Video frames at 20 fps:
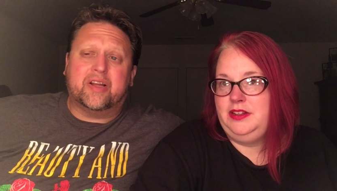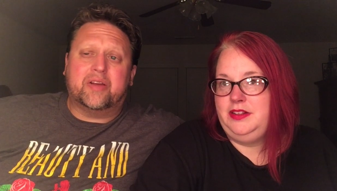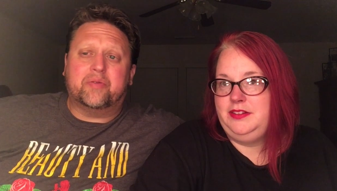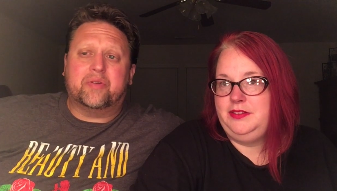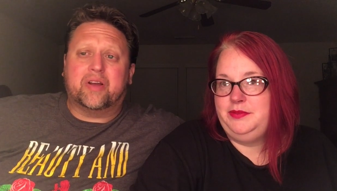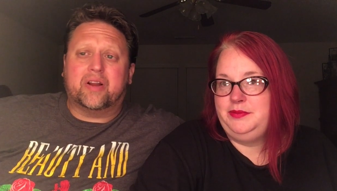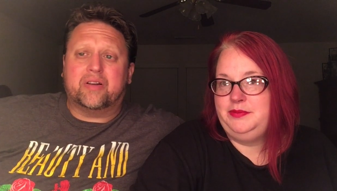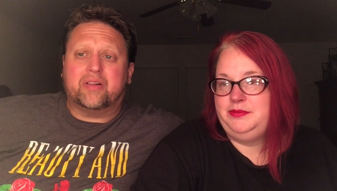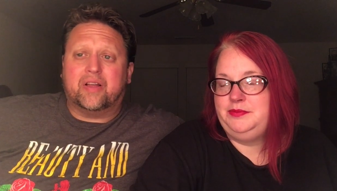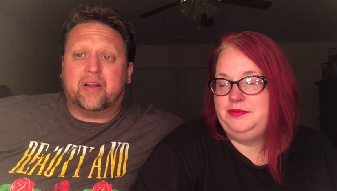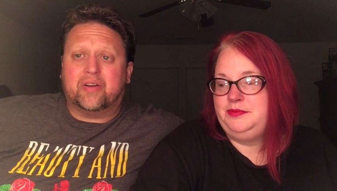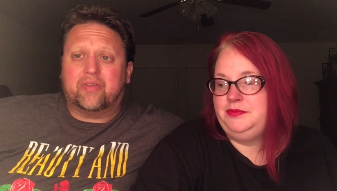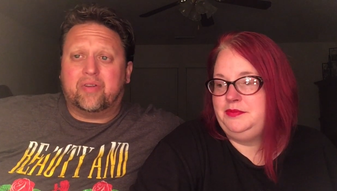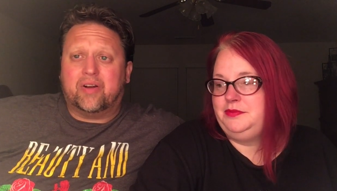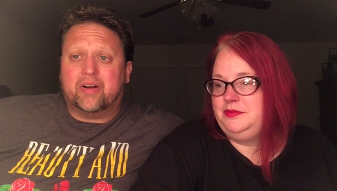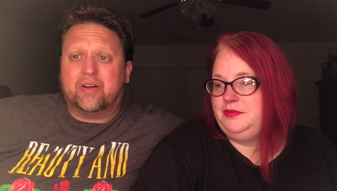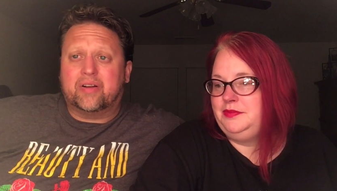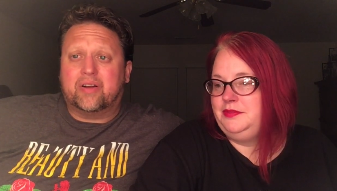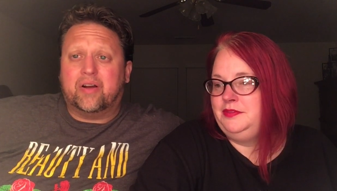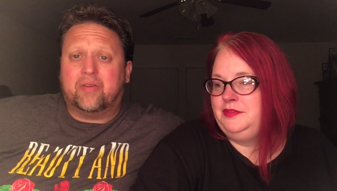Speaker 1: today. We got a lot of
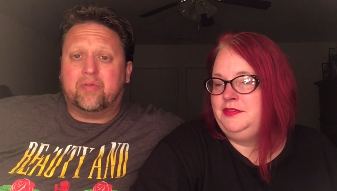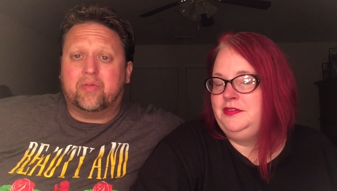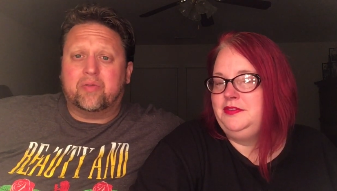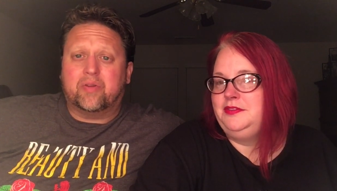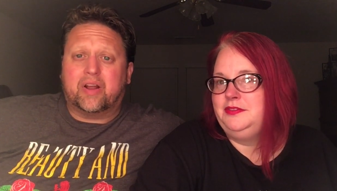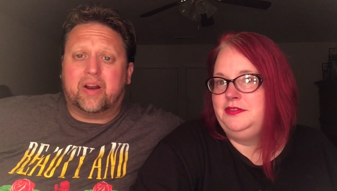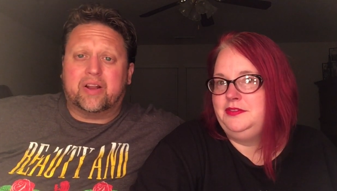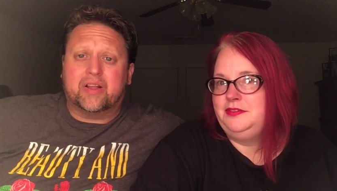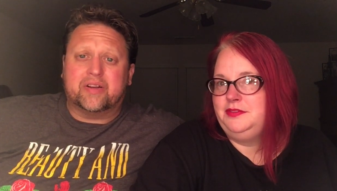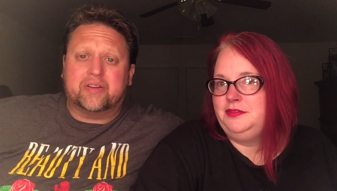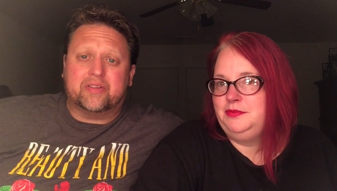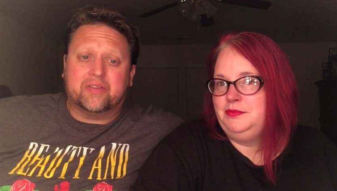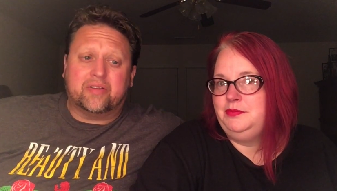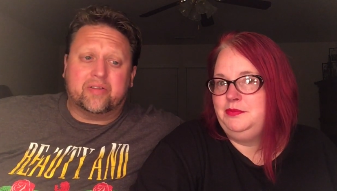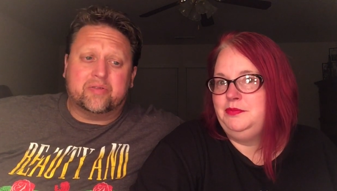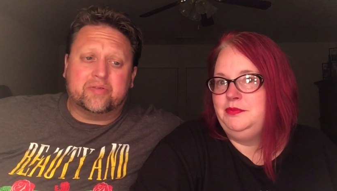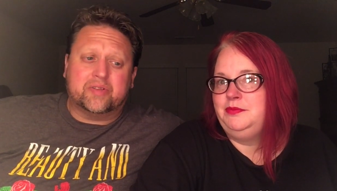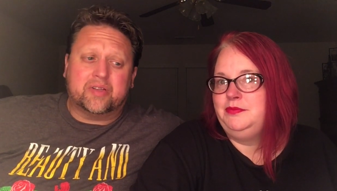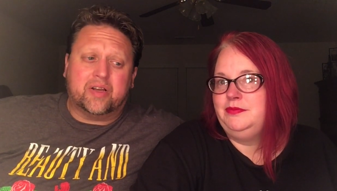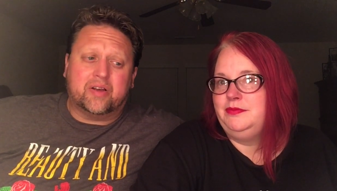ground to cover. We gotta get to the
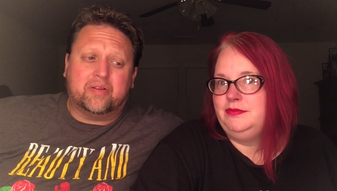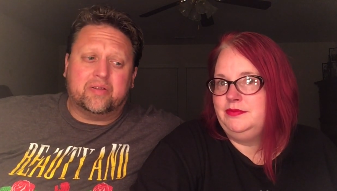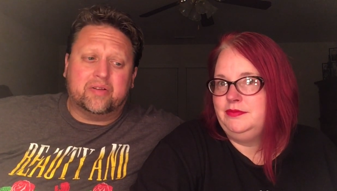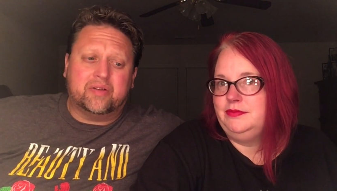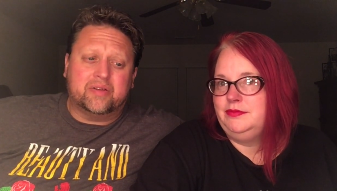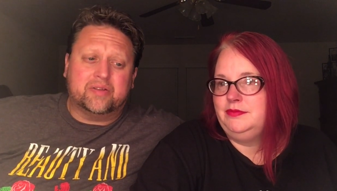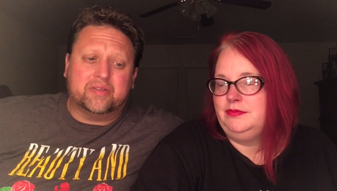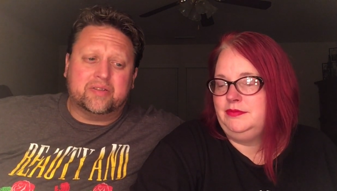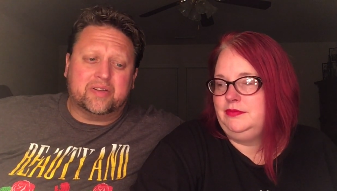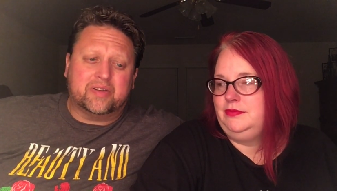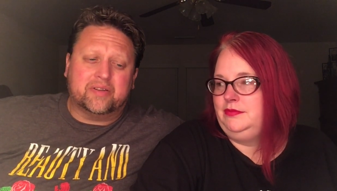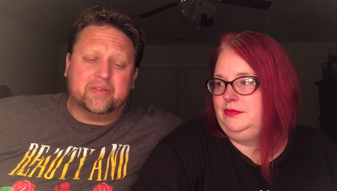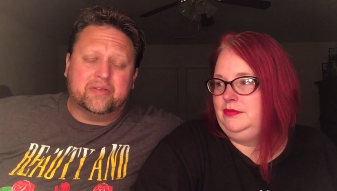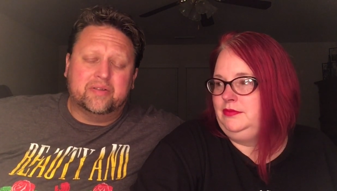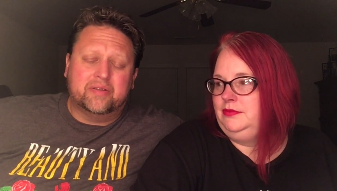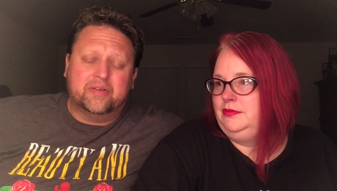hotel. And I was like,